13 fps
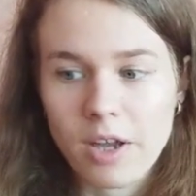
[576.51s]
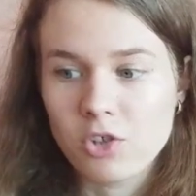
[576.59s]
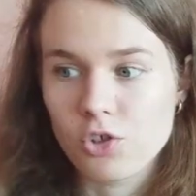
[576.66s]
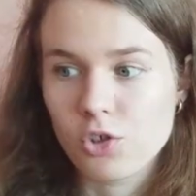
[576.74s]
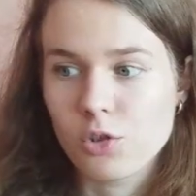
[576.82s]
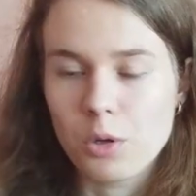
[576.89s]
I
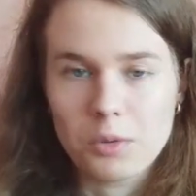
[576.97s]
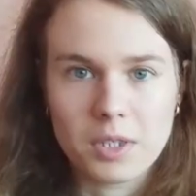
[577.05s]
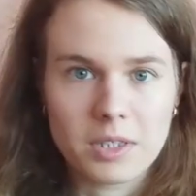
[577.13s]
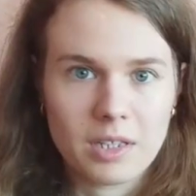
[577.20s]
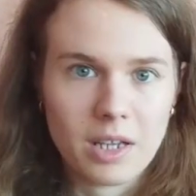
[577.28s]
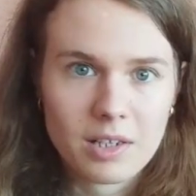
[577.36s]
just know
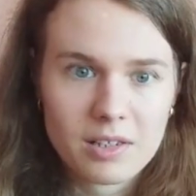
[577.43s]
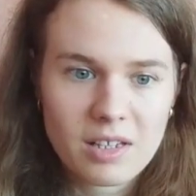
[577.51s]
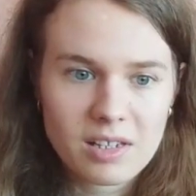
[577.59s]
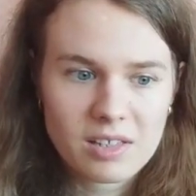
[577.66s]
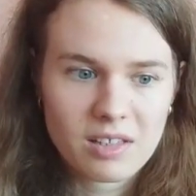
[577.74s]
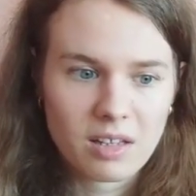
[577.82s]
that they
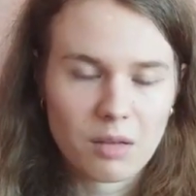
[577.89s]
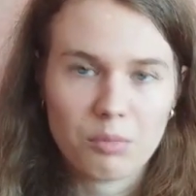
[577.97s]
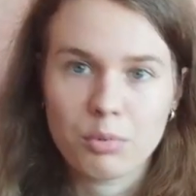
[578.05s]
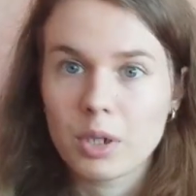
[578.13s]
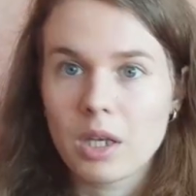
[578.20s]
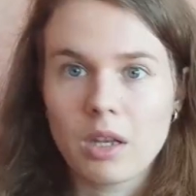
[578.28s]
exist, and I'm
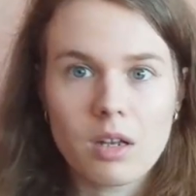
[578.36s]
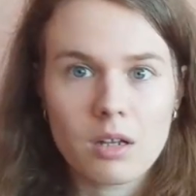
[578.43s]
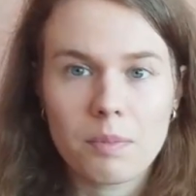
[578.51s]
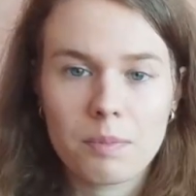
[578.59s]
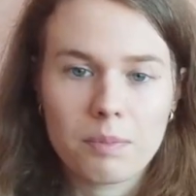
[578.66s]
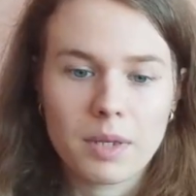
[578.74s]
bringing it
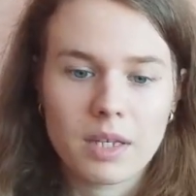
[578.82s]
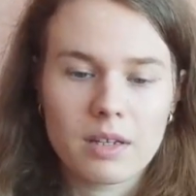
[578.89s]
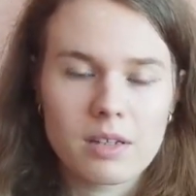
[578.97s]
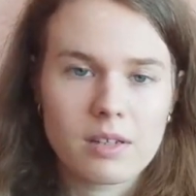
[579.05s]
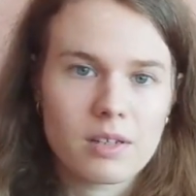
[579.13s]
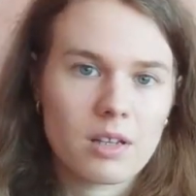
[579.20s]
up
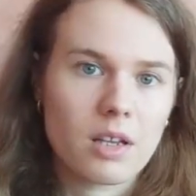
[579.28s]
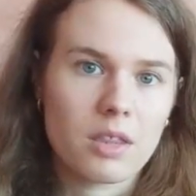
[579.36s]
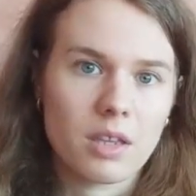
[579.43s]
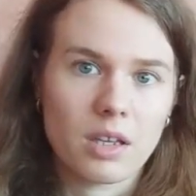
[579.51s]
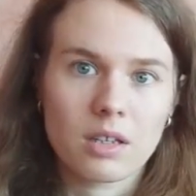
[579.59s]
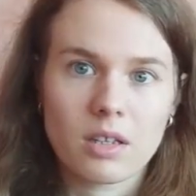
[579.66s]
because I
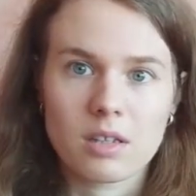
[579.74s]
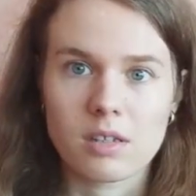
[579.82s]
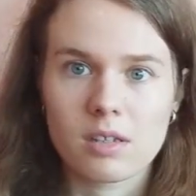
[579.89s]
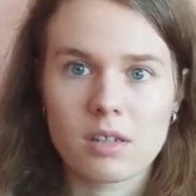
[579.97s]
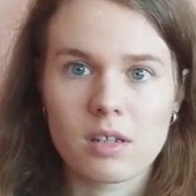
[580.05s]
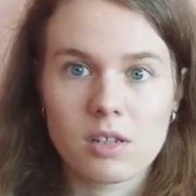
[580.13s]
think
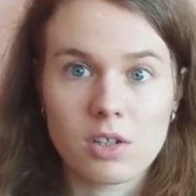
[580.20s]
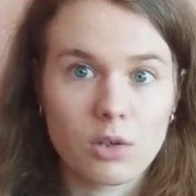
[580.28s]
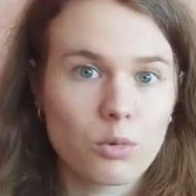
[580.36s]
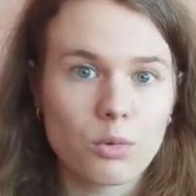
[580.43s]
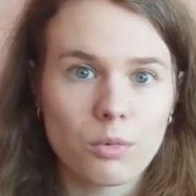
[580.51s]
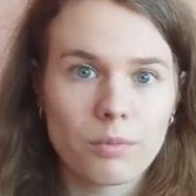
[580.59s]
it's it's a
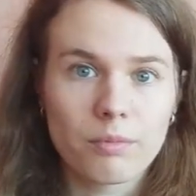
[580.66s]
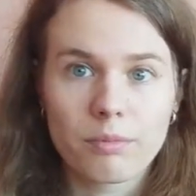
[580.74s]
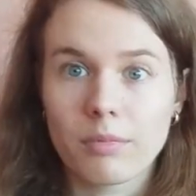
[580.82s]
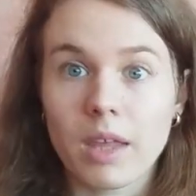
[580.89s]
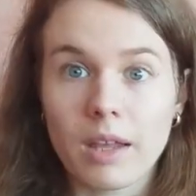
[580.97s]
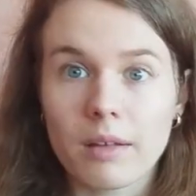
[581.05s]
cool
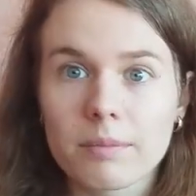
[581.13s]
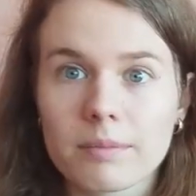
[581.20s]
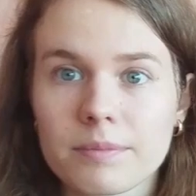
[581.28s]
Thing.